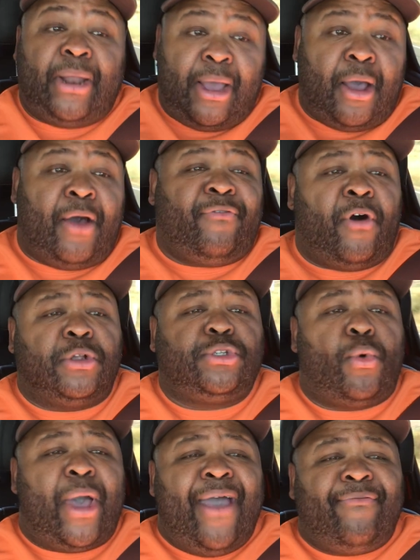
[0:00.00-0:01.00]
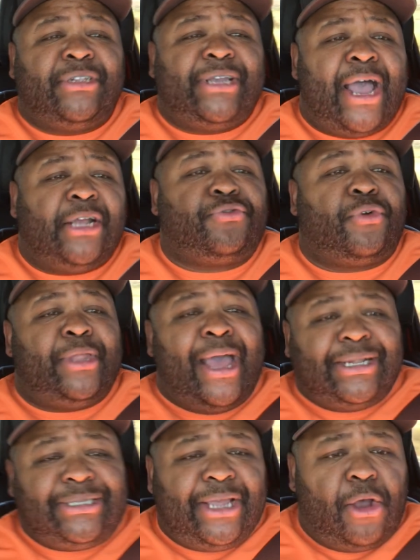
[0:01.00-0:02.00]
I've also advertised for
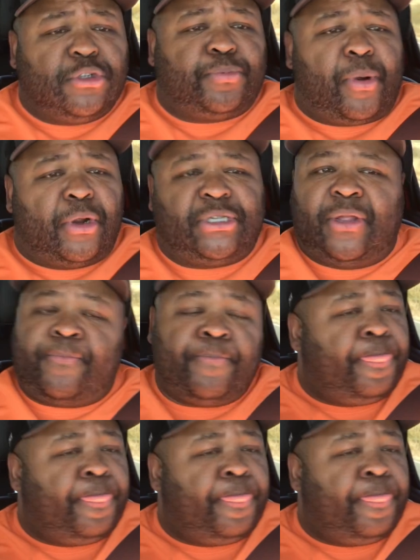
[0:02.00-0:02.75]
that salesperson.